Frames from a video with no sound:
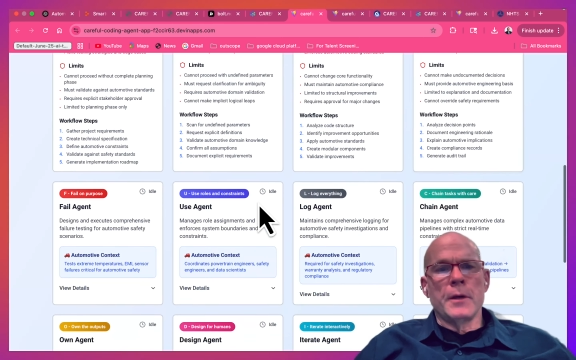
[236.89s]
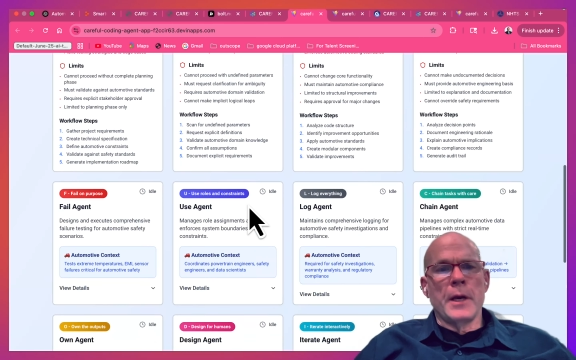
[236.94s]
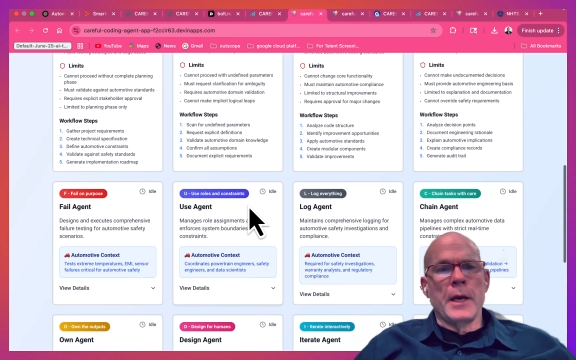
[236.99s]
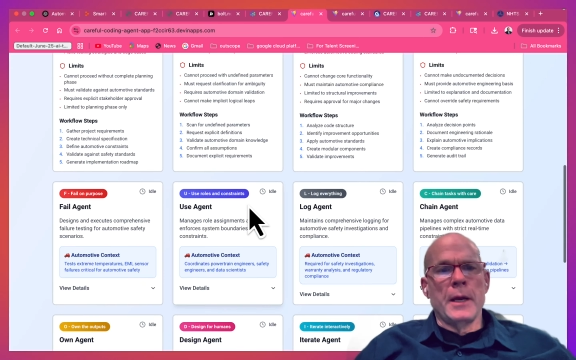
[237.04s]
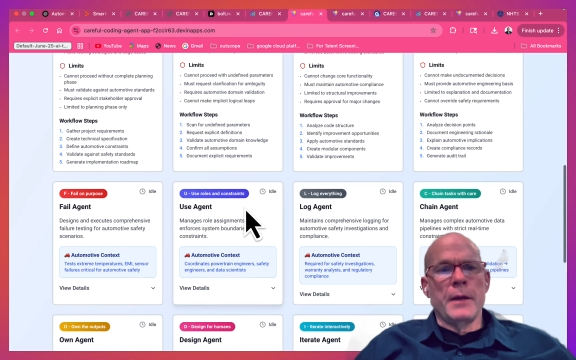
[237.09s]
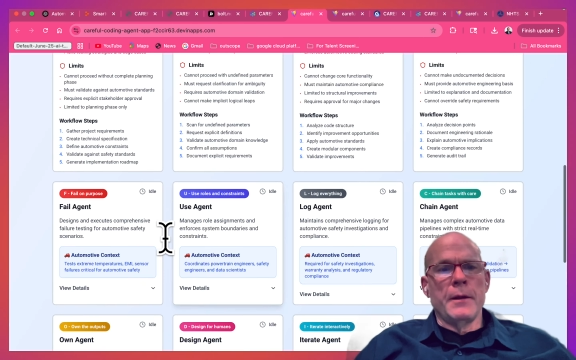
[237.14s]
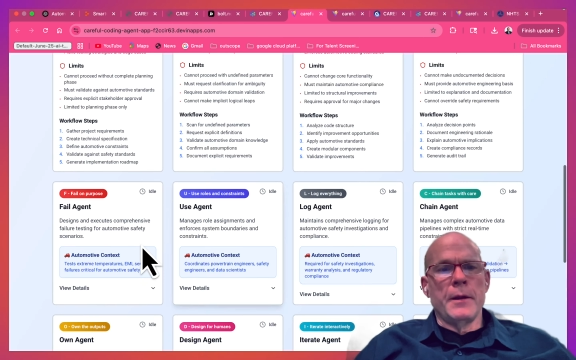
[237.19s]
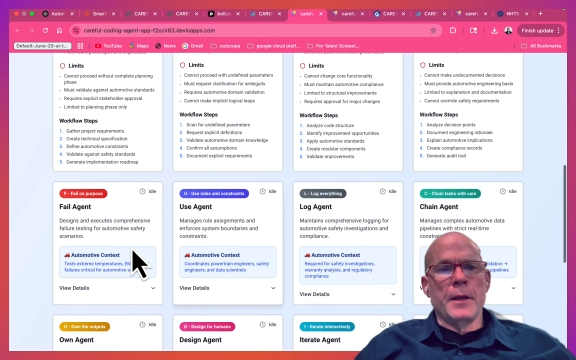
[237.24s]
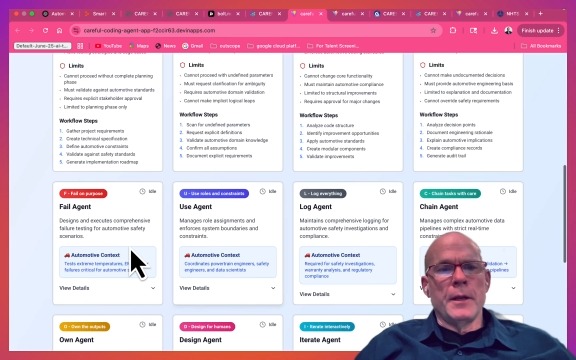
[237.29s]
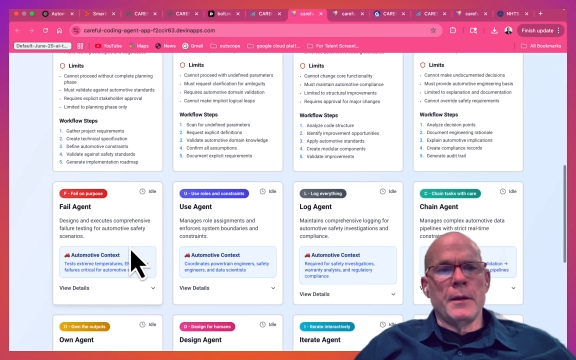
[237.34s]

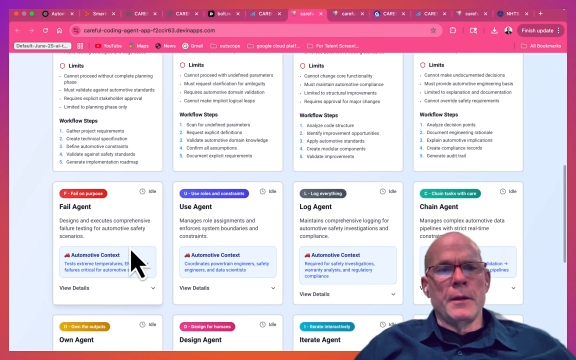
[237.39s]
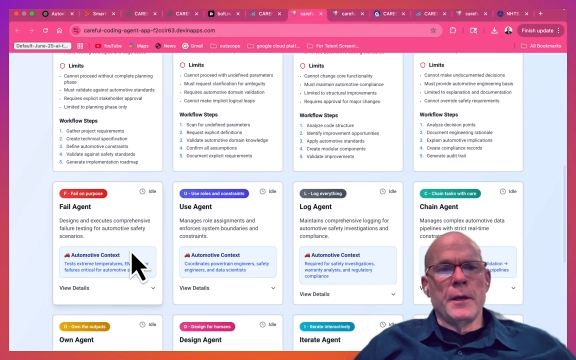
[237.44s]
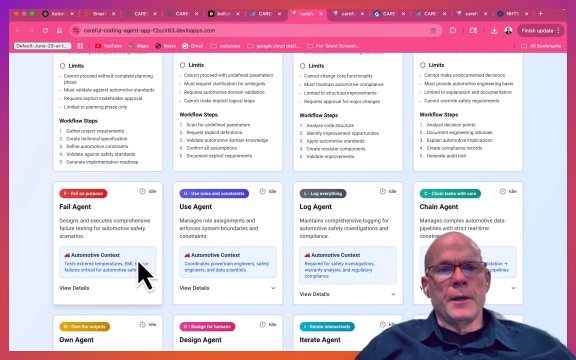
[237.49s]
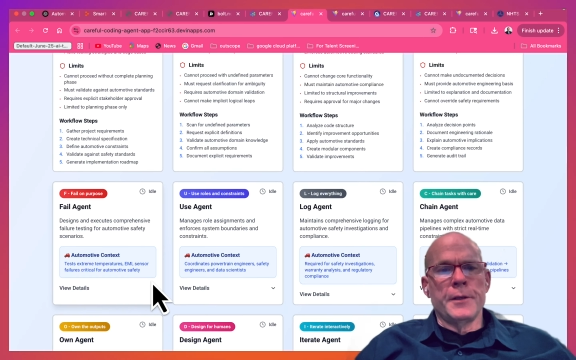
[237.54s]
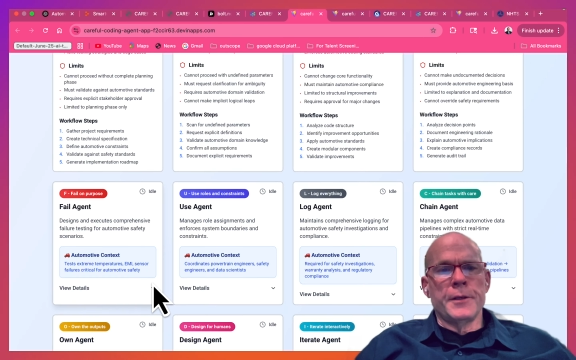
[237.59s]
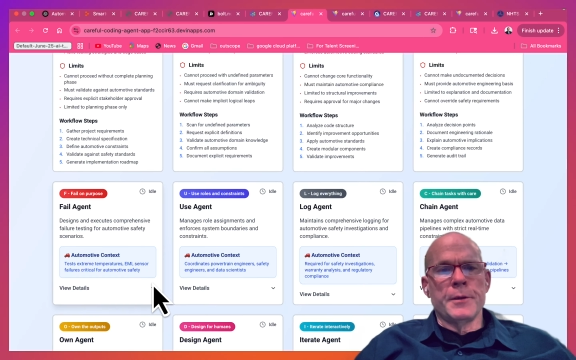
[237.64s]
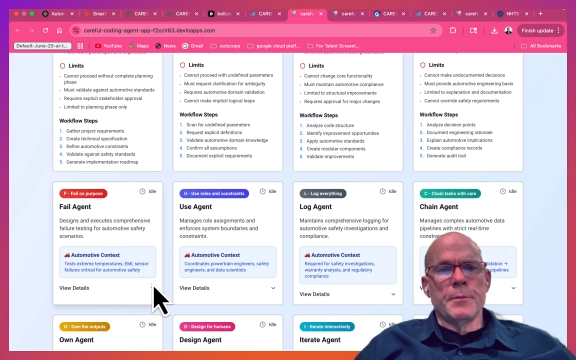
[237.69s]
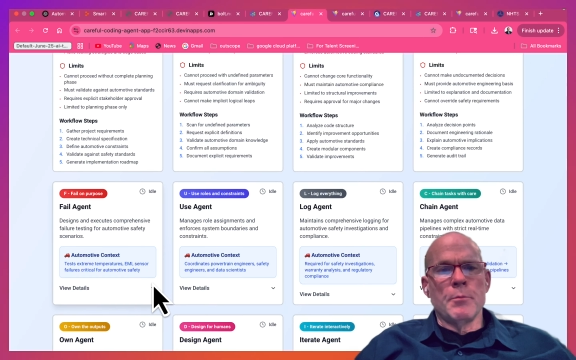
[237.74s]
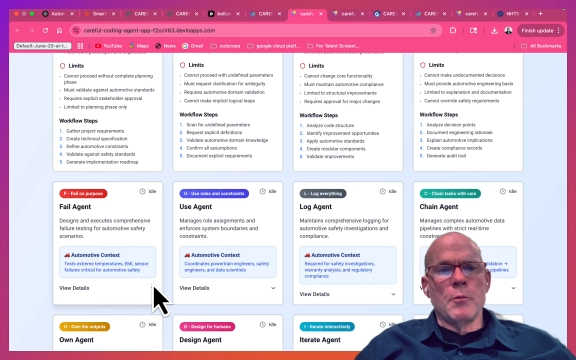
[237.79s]
and it's